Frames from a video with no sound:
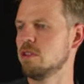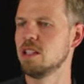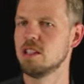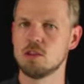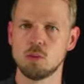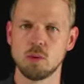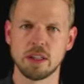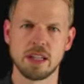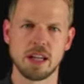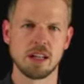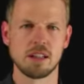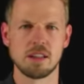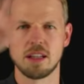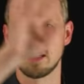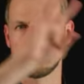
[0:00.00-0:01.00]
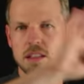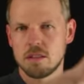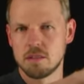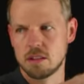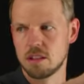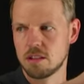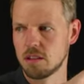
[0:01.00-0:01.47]
these, we can then,
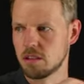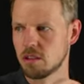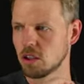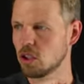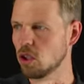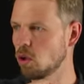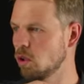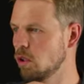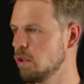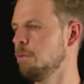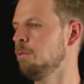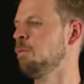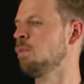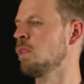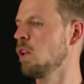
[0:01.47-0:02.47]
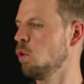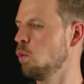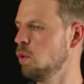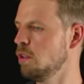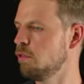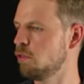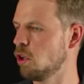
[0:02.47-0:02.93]
this is the goal,
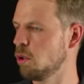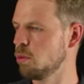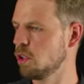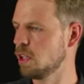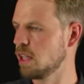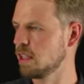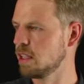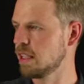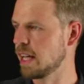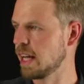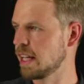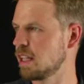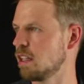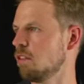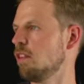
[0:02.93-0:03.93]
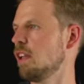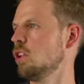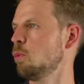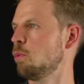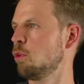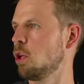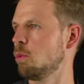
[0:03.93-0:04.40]
reformulate the
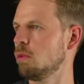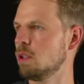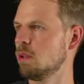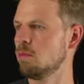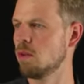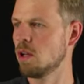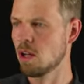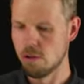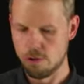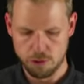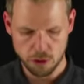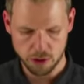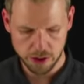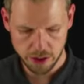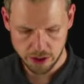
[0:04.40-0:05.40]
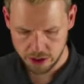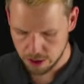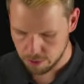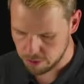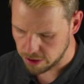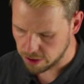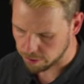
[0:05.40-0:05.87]
eigenvalue problem for
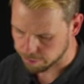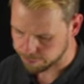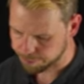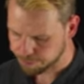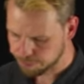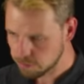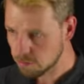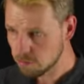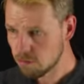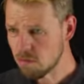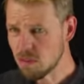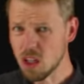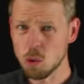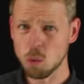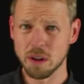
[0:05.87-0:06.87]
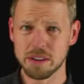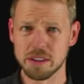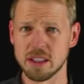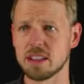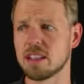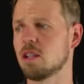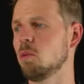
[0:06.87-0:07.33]
EDMD. One
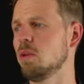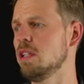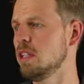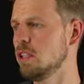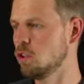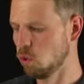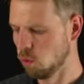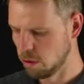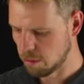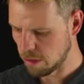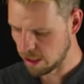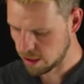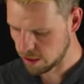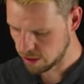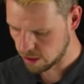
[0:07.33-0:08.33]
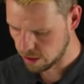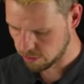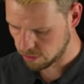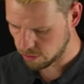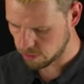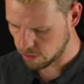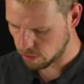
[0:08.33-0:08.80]
thing that we need to remind
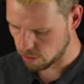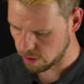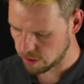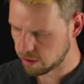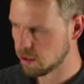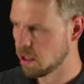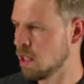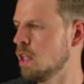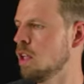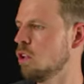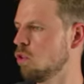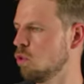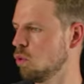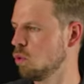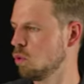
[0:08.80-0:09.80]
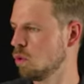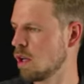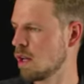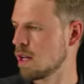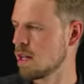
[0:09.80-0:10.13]
us, though, is to